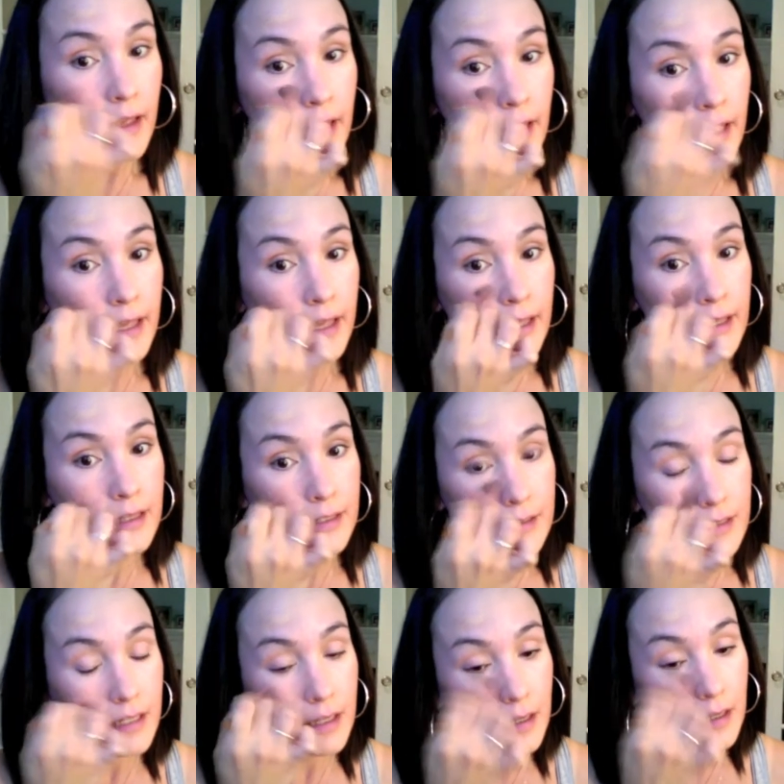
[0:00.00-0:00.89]

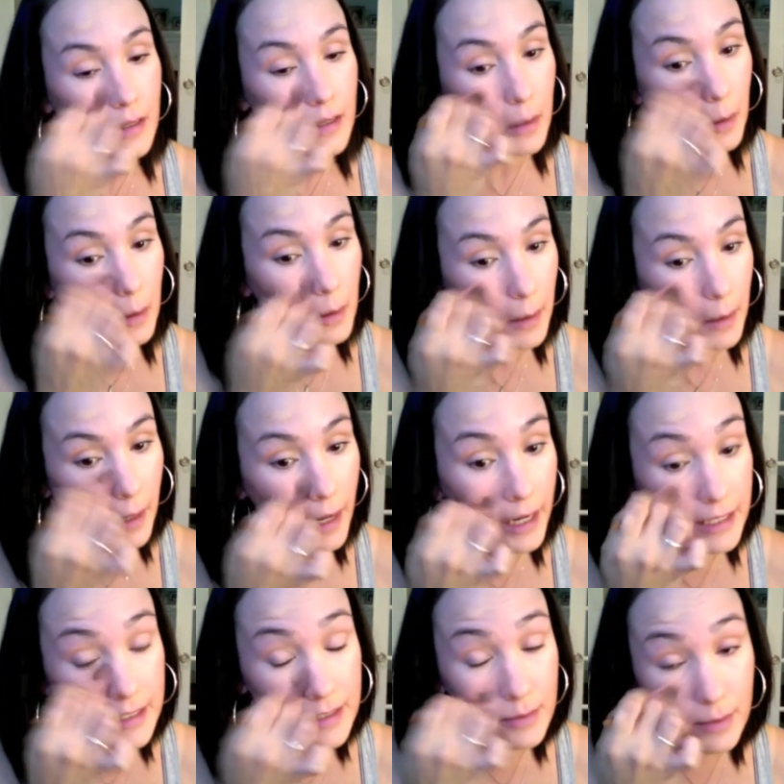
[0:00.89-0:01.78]
and I
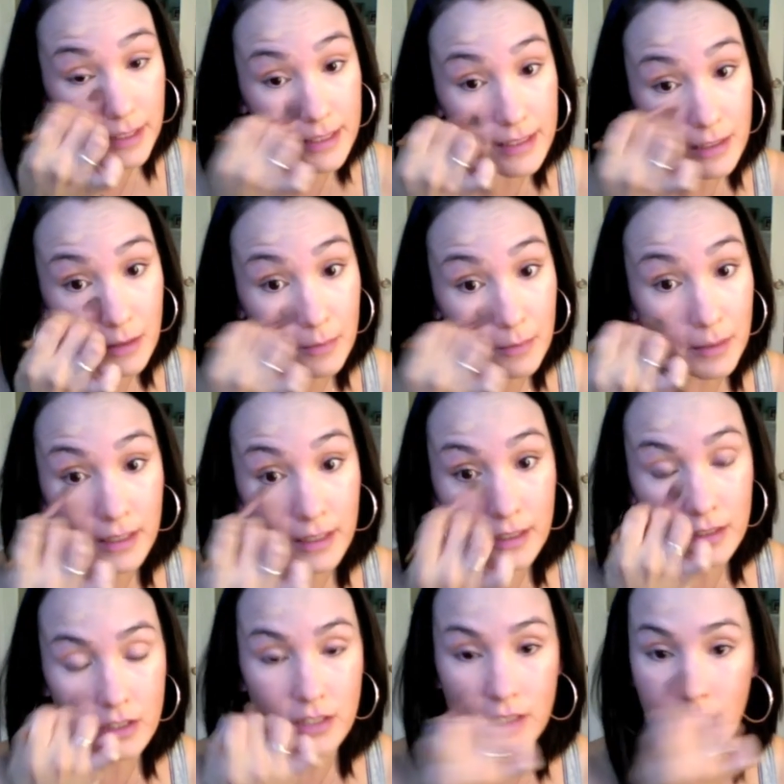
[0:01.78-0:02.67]
sweat so
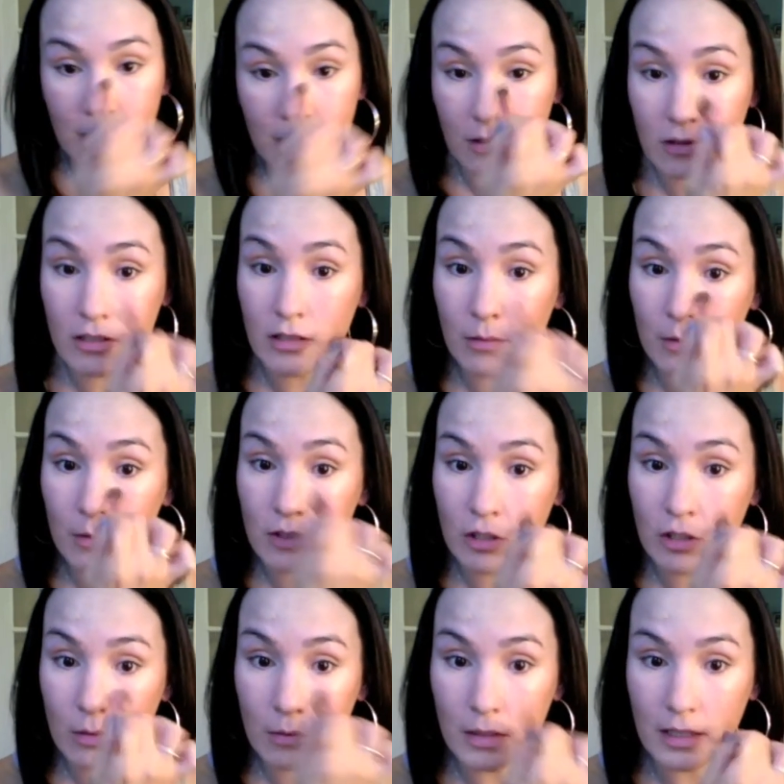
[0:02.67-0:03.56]
much, and there's so much
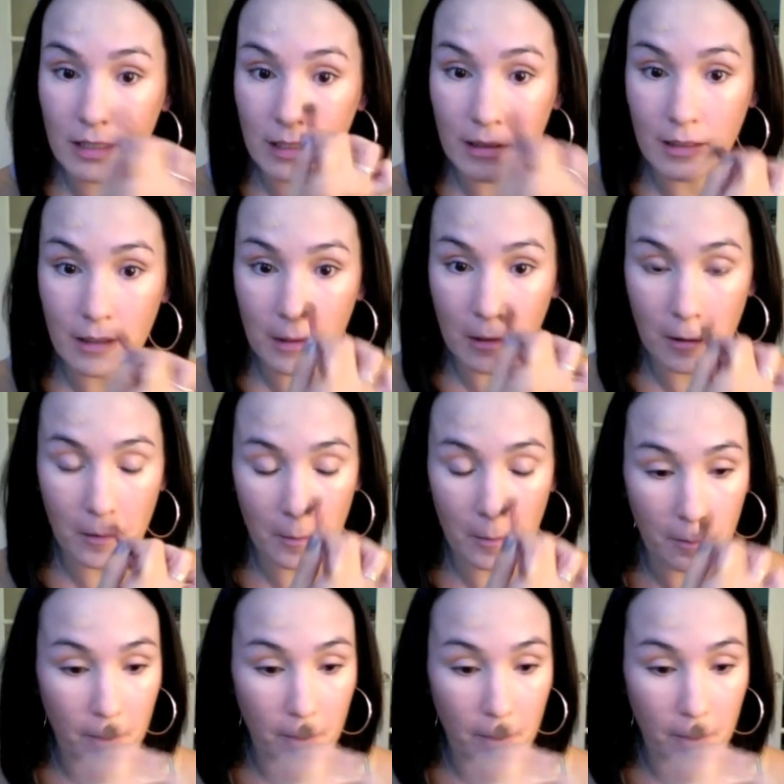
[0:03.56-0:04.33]
humidity here.